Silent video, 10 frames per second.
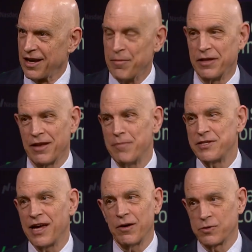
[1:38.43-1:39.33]
I mean,
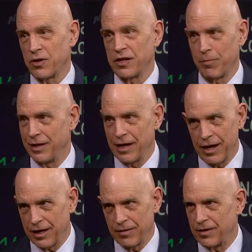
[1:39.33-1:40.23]
MCI was only the
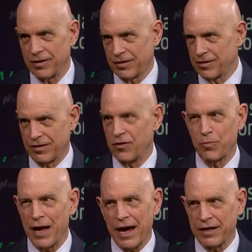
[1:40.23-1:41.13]
beginning. I mean,
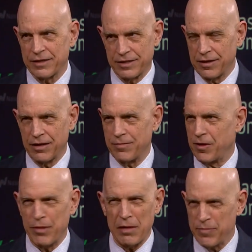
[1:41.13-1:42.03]
look back, it's
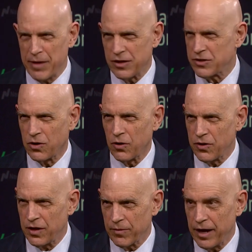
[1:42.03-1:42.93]
the baby bells, the whole
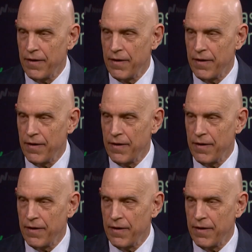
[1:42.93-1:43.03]
thing, right?